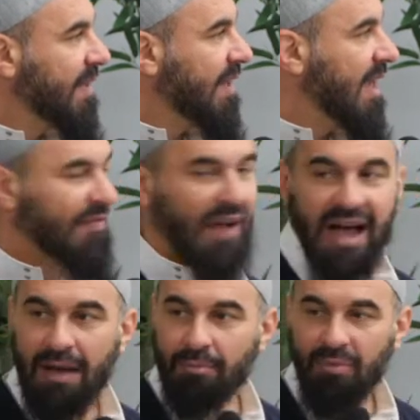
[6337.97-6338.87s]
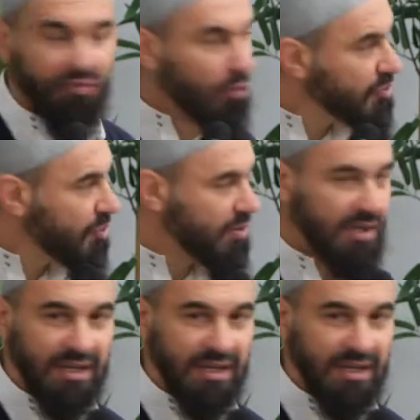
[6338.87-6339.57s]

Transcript: And if harm befalls you,